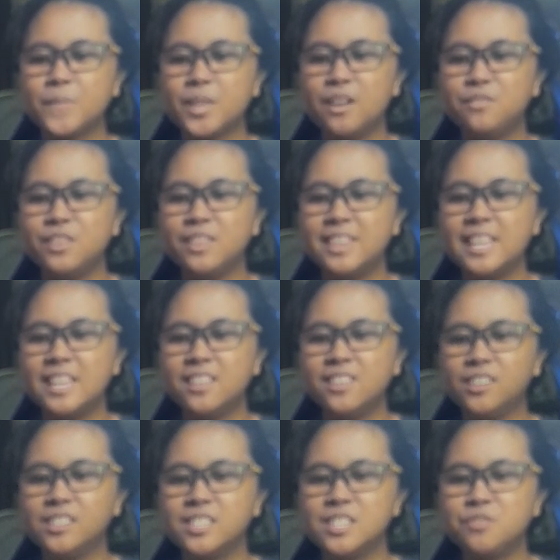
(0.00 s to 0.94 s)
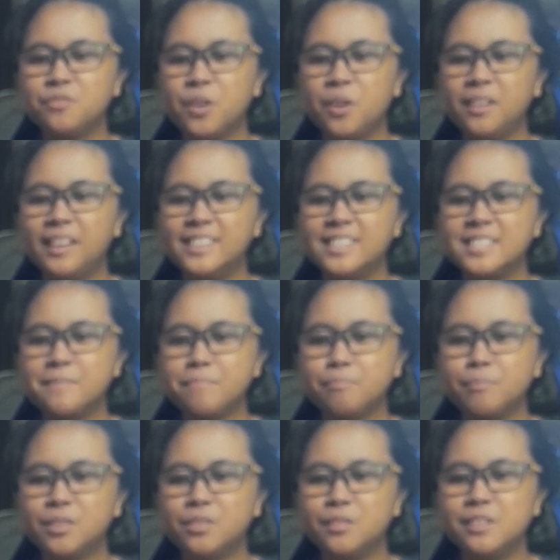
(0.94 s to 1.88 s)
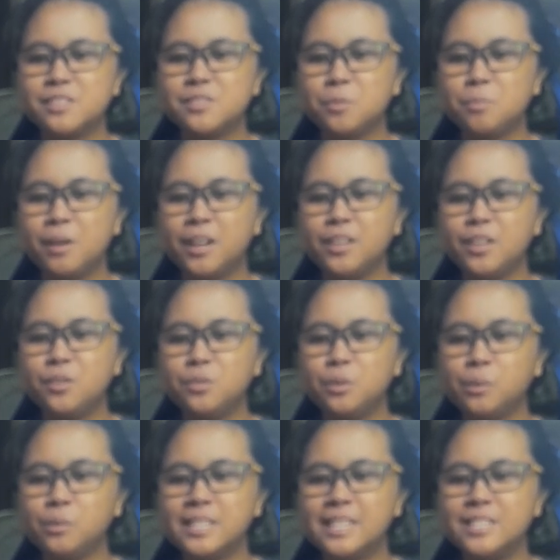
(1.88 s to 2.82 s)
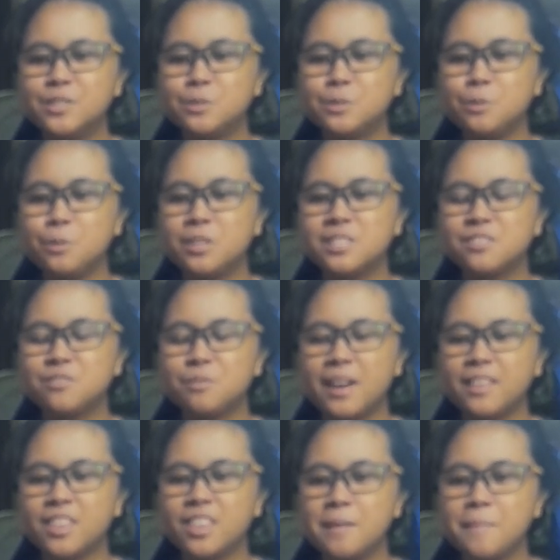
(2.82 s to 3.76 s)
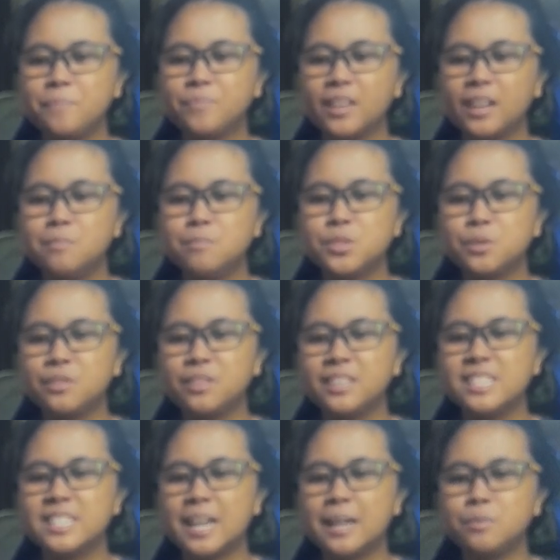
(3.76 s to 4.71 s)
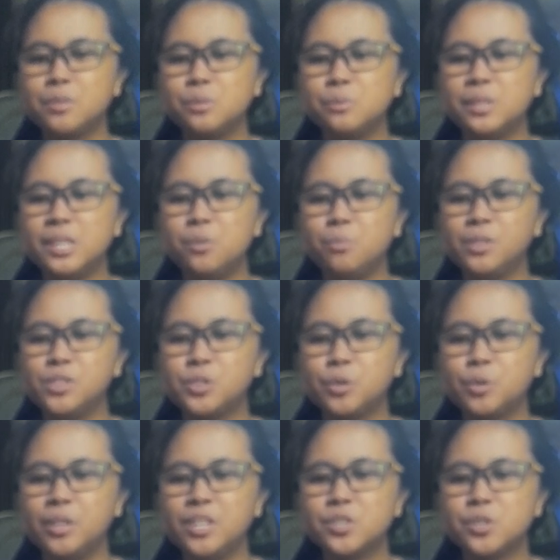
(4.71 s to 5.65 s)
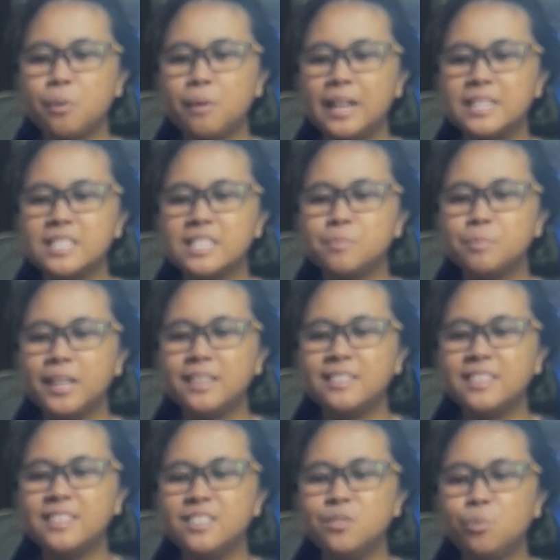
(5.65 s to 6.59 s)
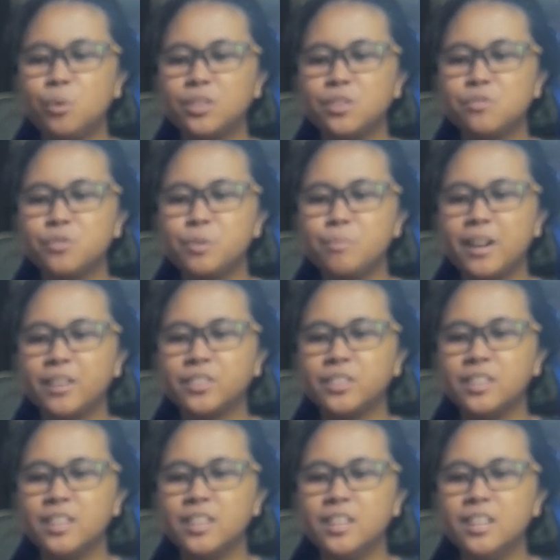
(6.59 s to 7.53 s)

Everything he does is flawless, but there is nobody who knows his true strength. I'm sure this time too, he will surely show us a splendid and wonderful battle.